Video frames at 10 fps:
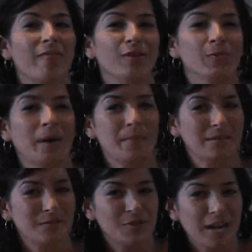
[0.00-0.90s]
first bat
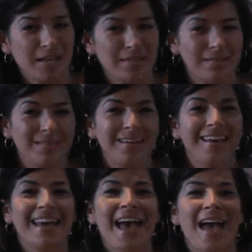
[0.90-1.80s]
mitzvah dress
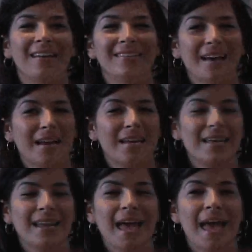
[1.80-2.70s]
and designed
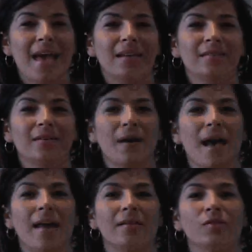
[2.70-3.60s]
it, and so I had a